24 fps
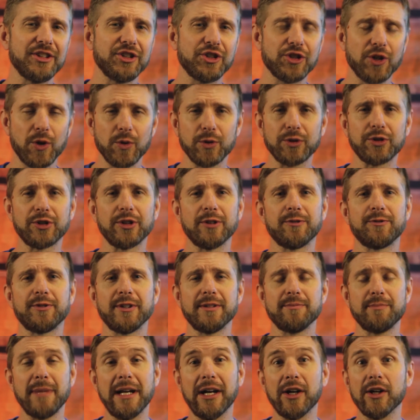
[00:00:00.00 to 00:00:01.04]
Joseph
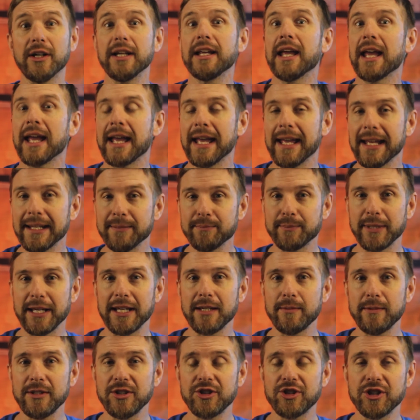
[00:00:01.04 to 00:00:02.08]
and Mary and
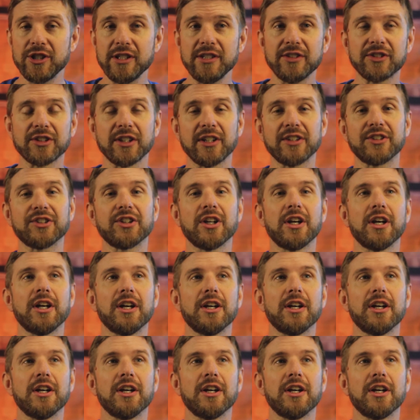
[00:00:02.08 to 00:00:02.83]
baby Jesus